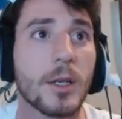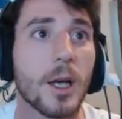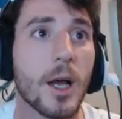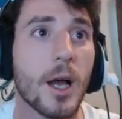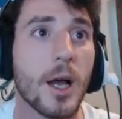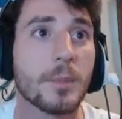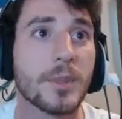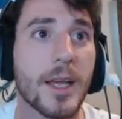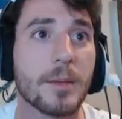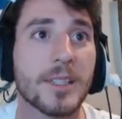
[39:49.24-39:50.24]

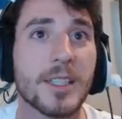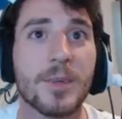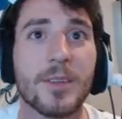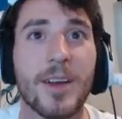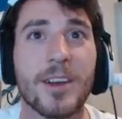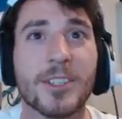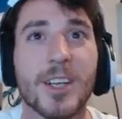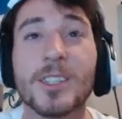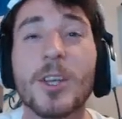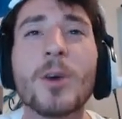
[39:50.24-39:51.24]
Damn, Z Smith firing
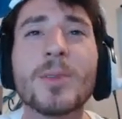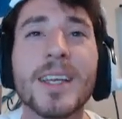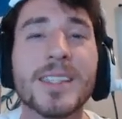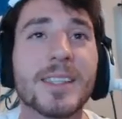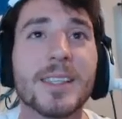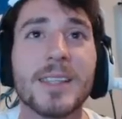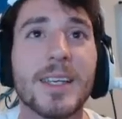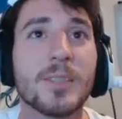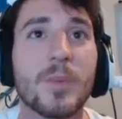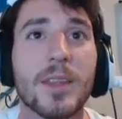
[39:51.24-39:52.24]
shots. Don't listen to Z
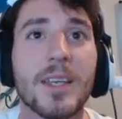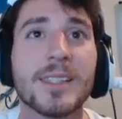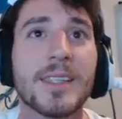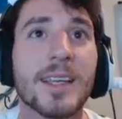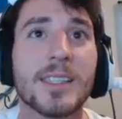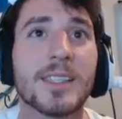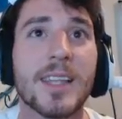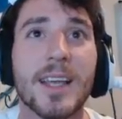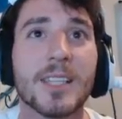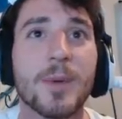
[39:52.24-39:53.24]
Smith. He says
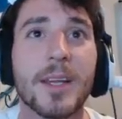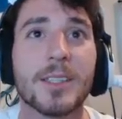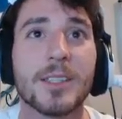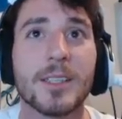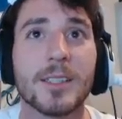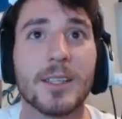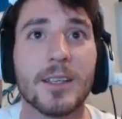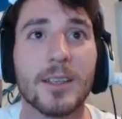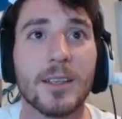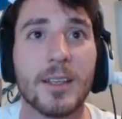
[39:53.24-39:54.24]
things, but he's just
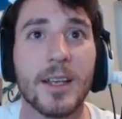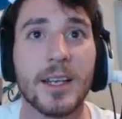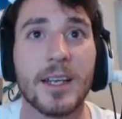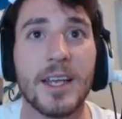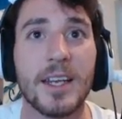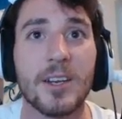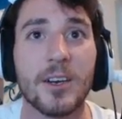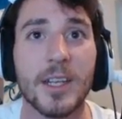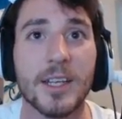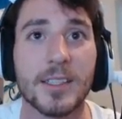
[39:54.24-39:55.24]
like an idiot on
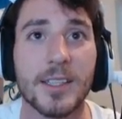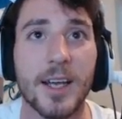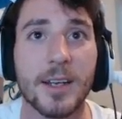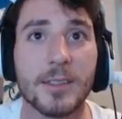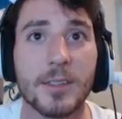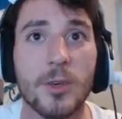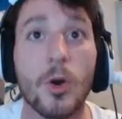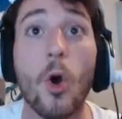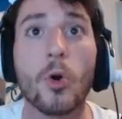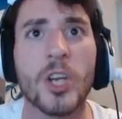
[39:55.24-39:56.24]
the inside. So,
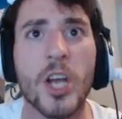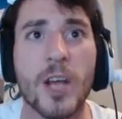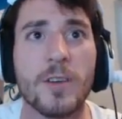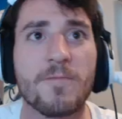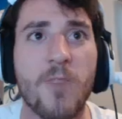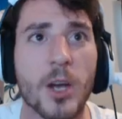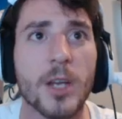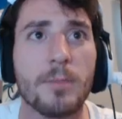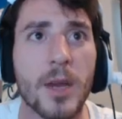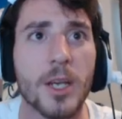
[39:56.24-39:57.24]
oh, canned
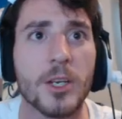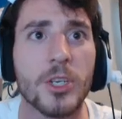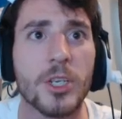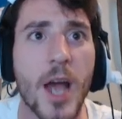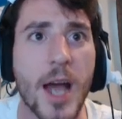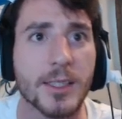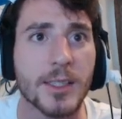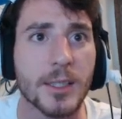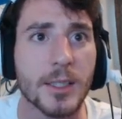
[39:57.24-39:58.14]
fucking meat. Yes.